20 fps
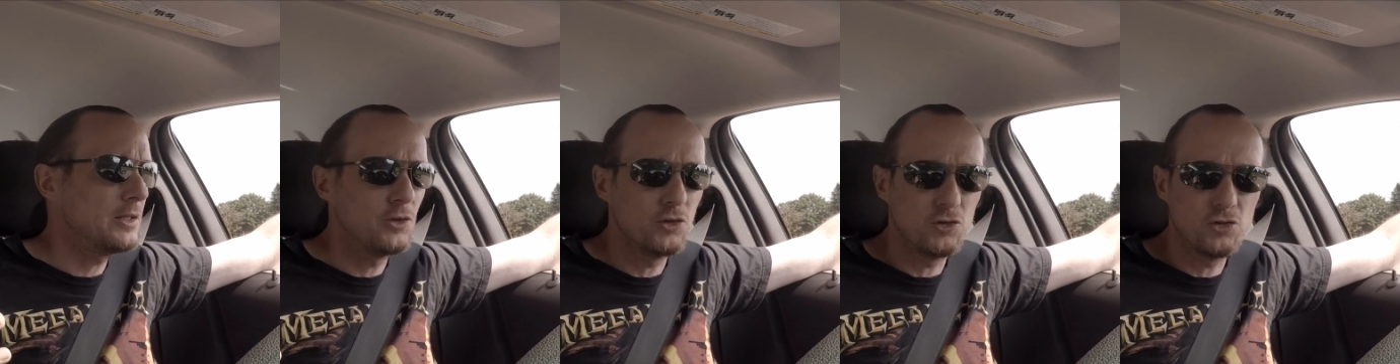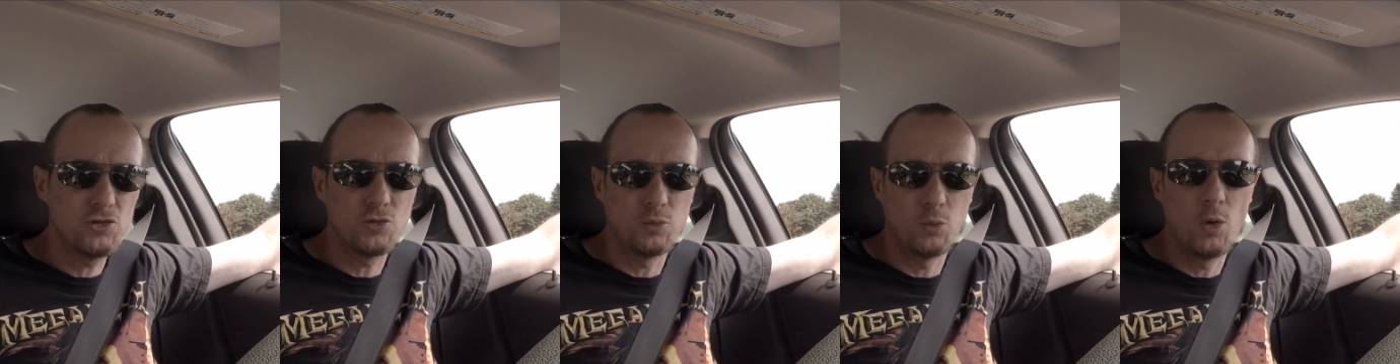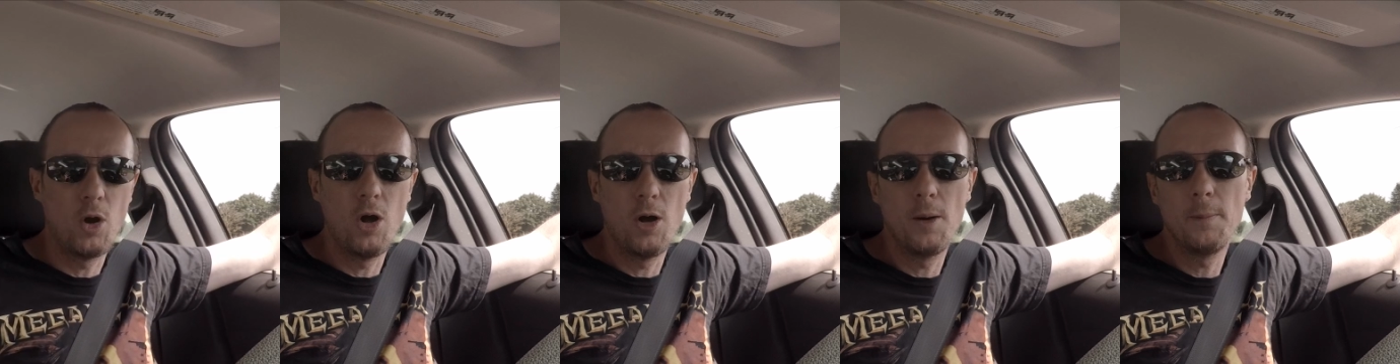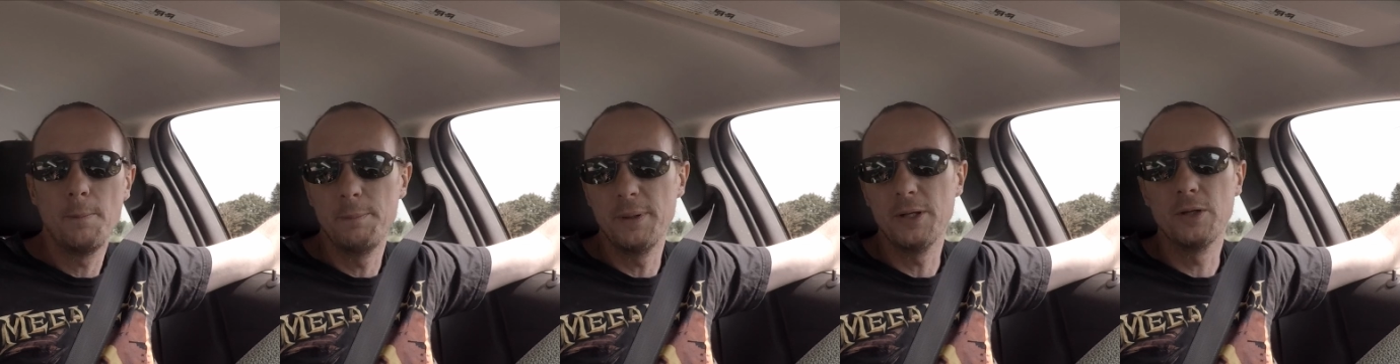
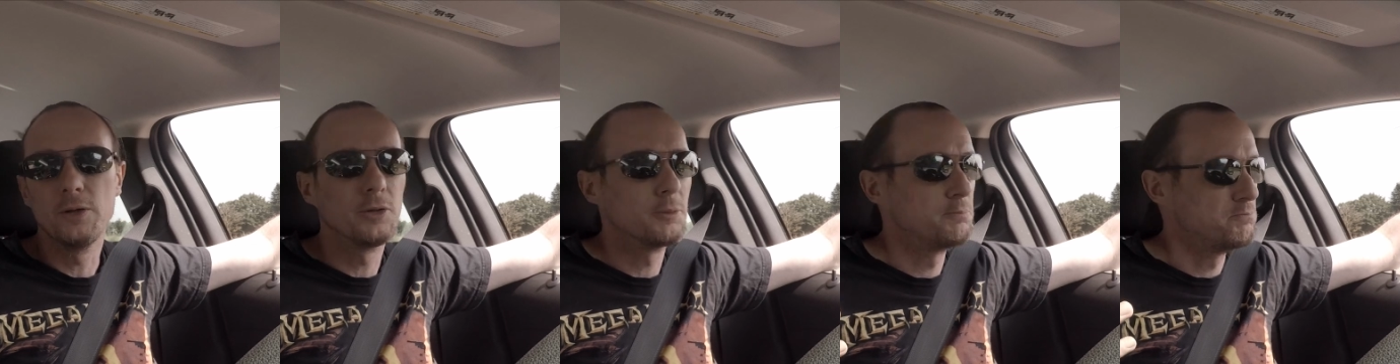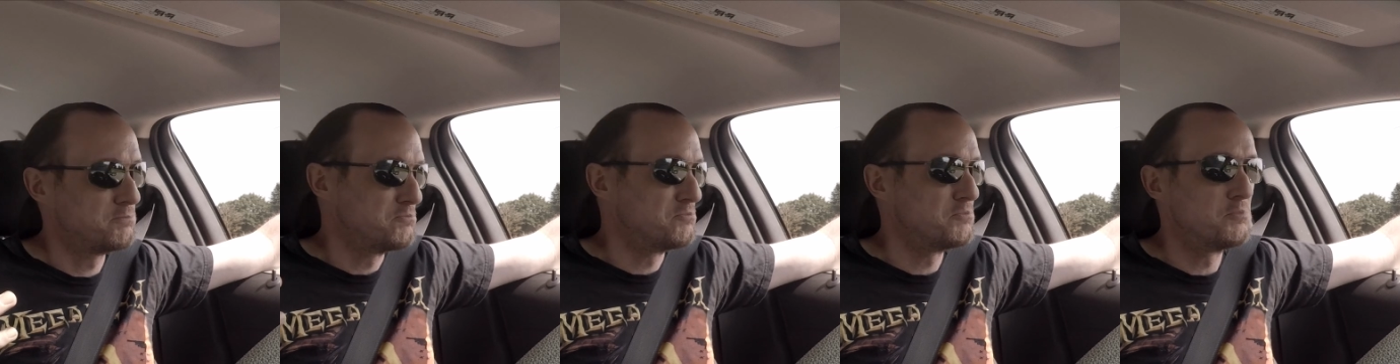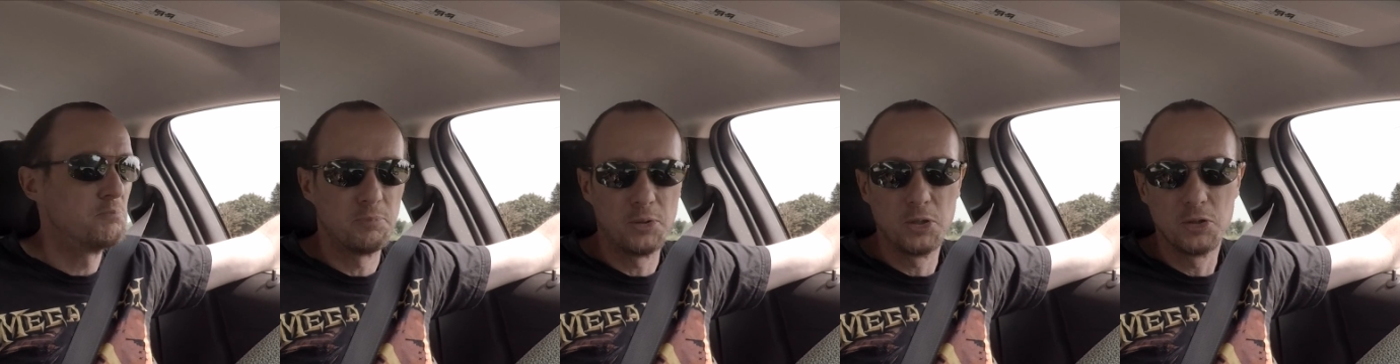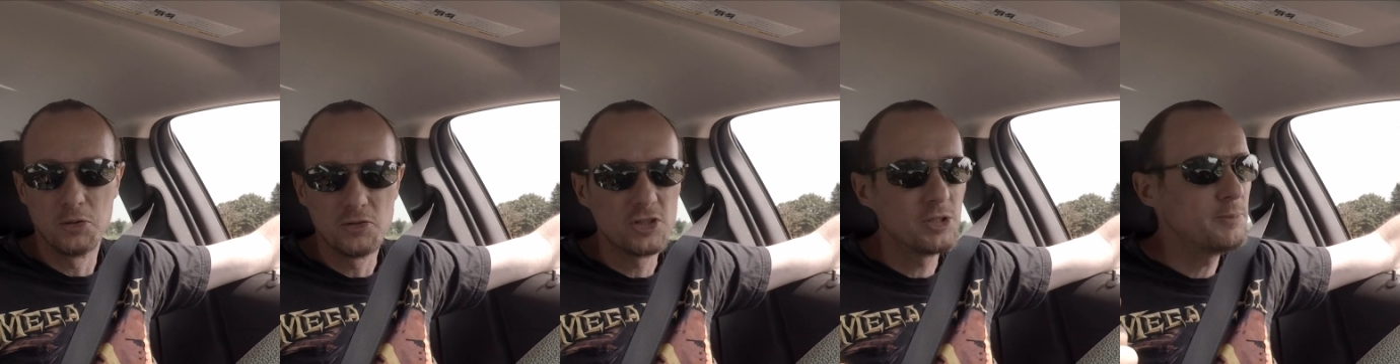strong, bitter,
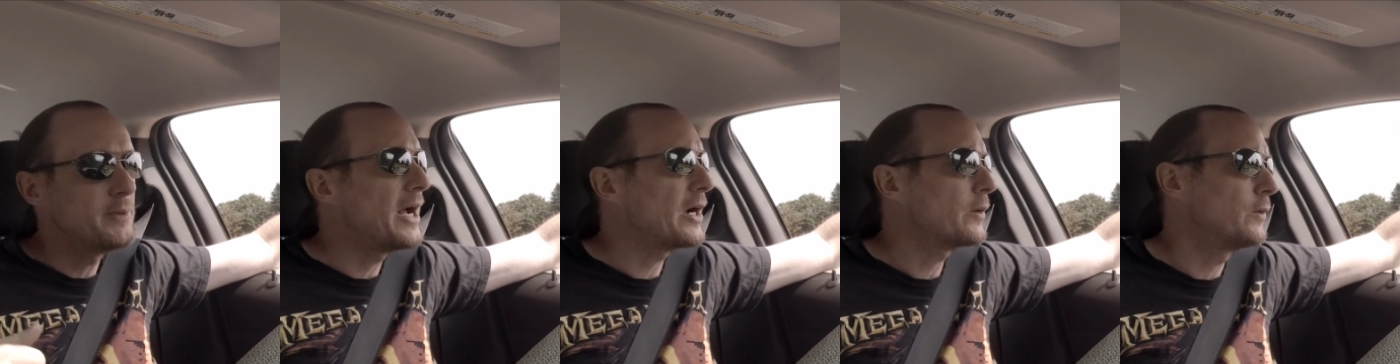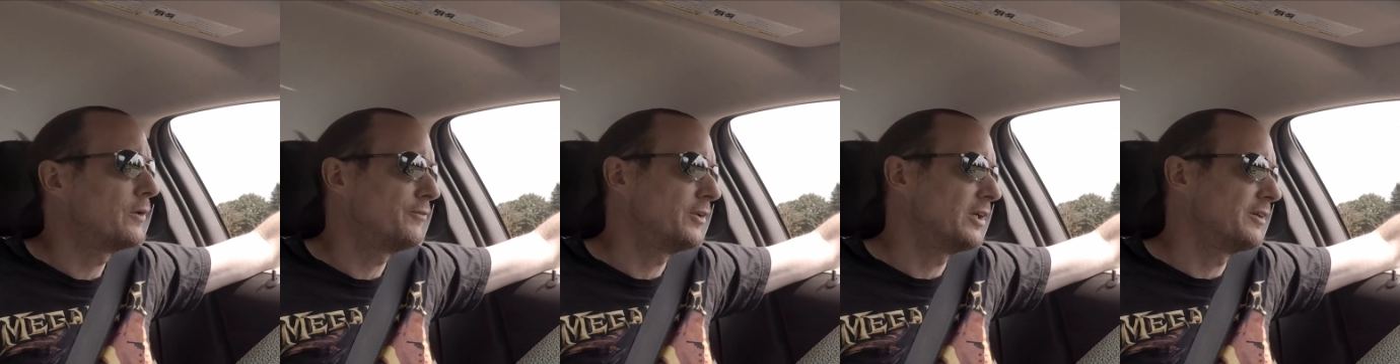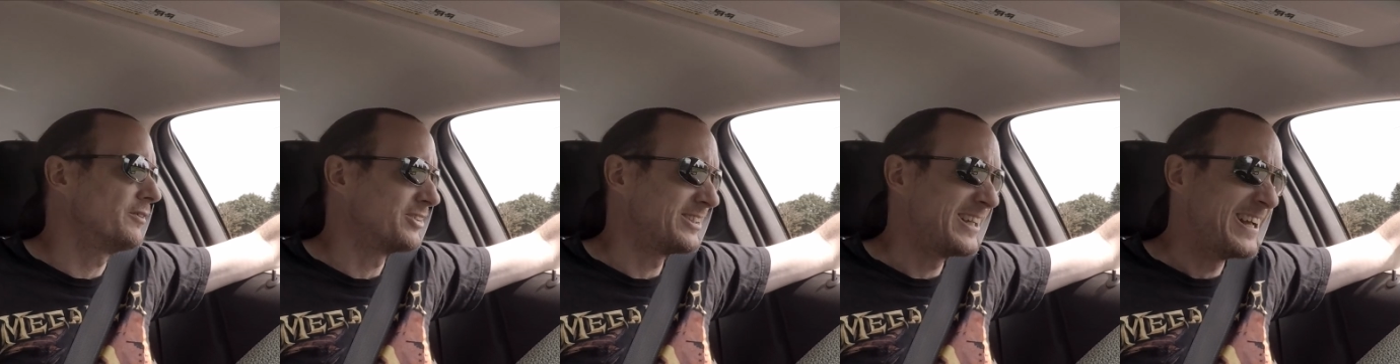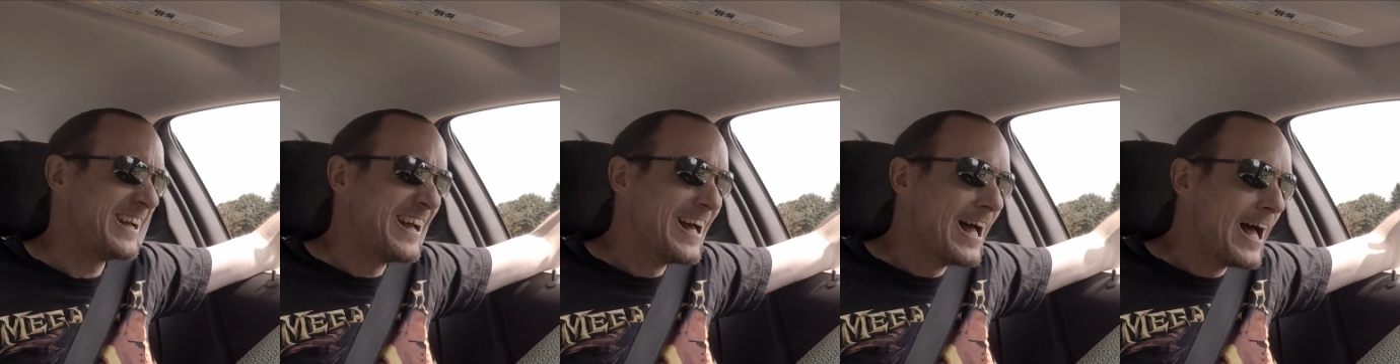burnt tobacco flavors,
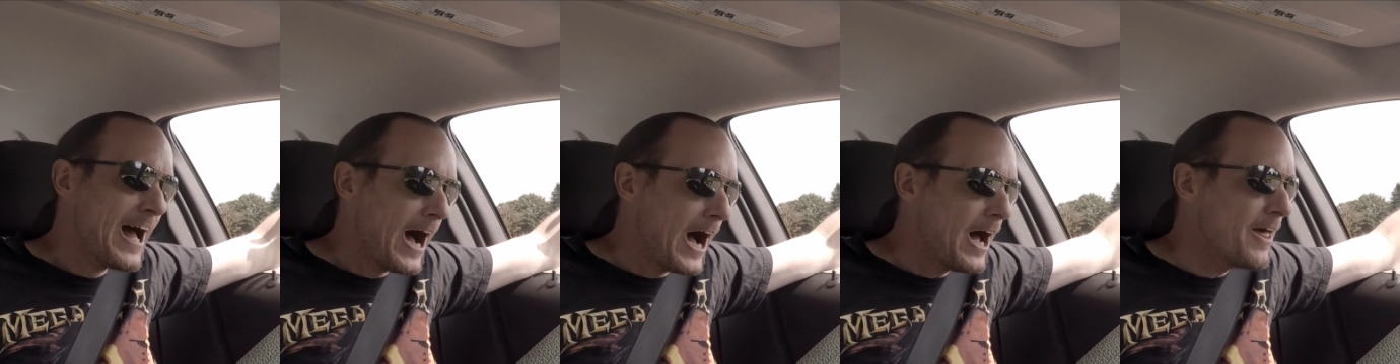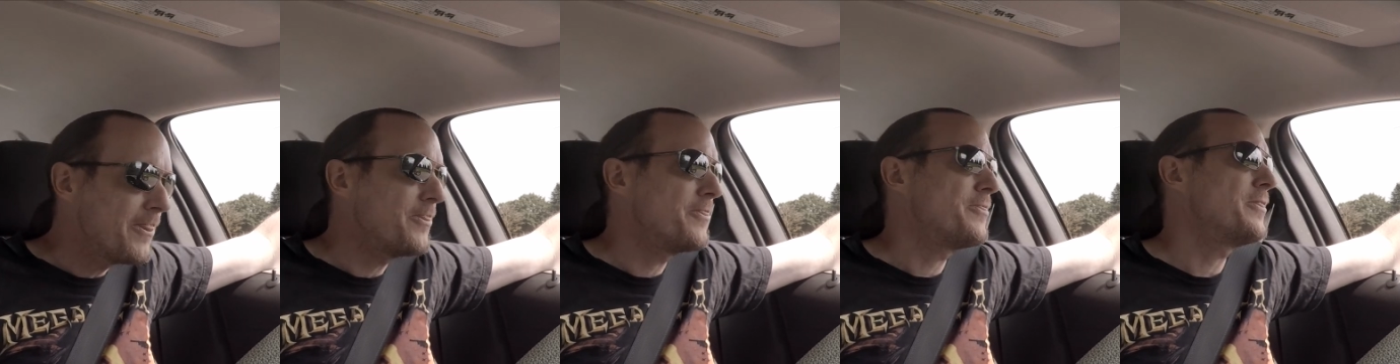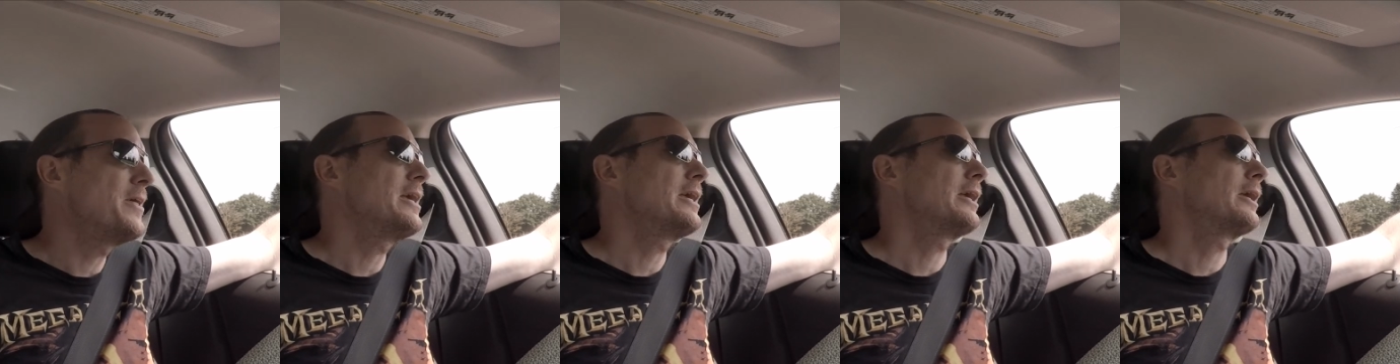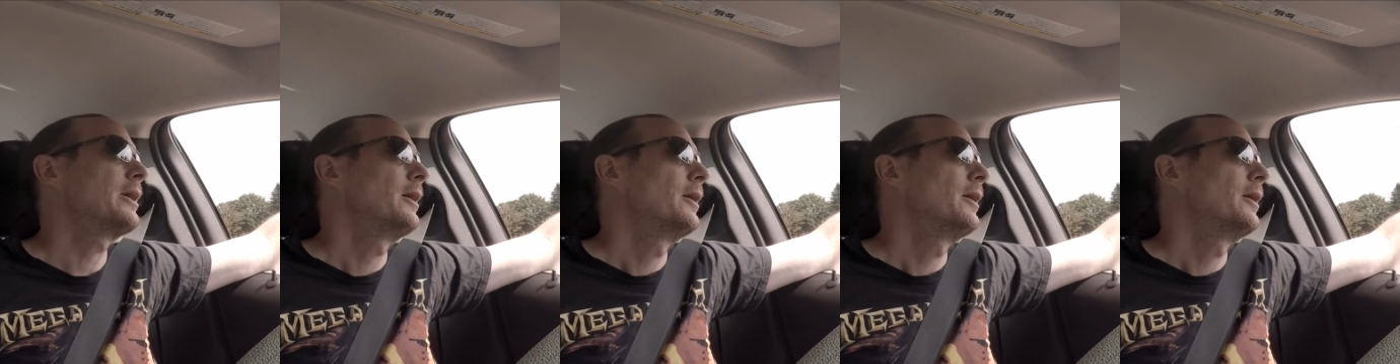I think